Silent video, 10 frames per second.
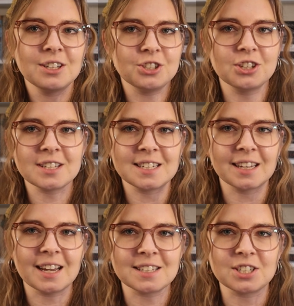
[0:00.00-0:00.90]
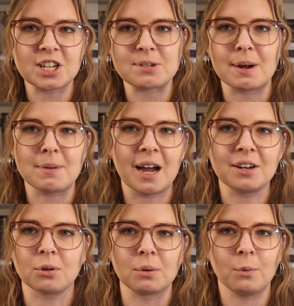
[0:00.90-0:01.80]
just in case I change my
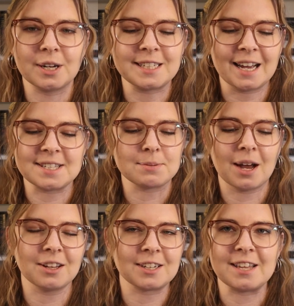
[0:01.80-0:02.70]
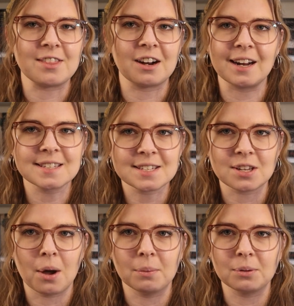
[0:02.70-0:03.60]
mind or want to add some color in there at
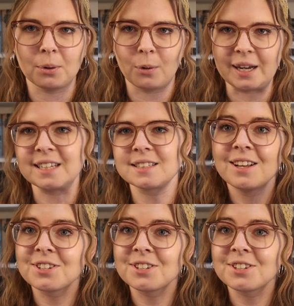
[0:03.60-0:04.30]
some point.